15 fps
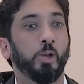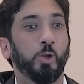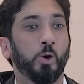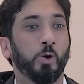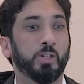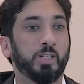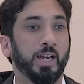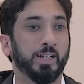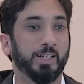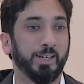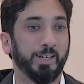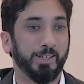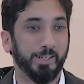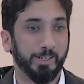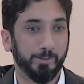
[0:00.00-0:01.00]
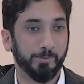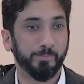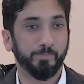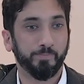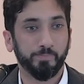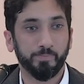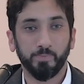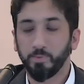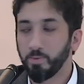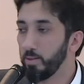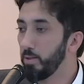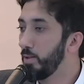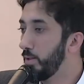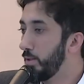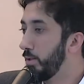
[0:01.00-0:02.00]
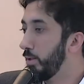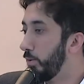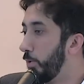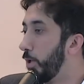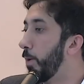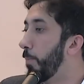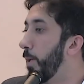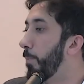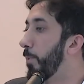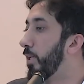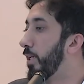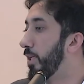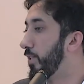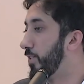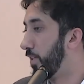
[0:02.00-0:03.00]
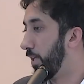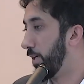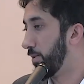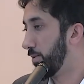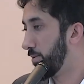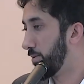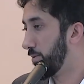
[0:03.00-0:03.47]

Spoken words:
Log kya kahenge? What are people going to say?